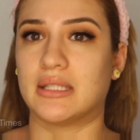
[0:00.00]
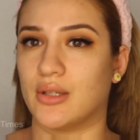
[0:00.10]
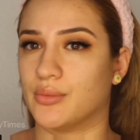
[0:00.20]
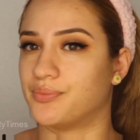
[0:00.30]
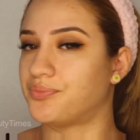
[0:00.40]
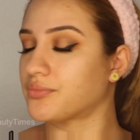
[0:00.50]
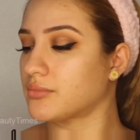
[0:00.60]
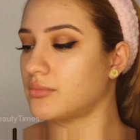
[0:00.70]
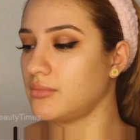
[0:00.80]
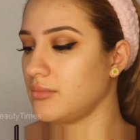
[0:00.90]
so
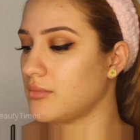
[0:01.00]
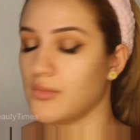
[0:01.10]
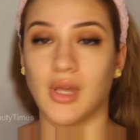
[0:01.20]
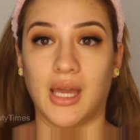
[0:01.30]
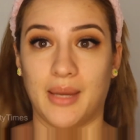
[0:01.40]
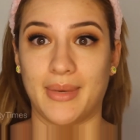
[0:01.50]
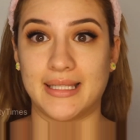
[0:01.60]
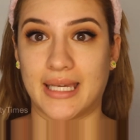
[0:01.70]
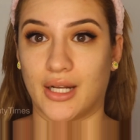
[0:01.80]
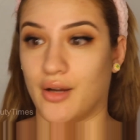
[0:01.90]
I might
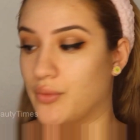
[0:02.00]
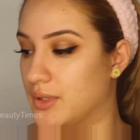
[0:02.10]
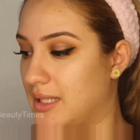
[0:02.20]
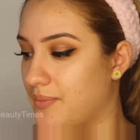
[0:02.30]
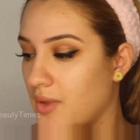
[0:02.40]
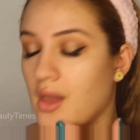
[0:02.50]
take it off, we'll see.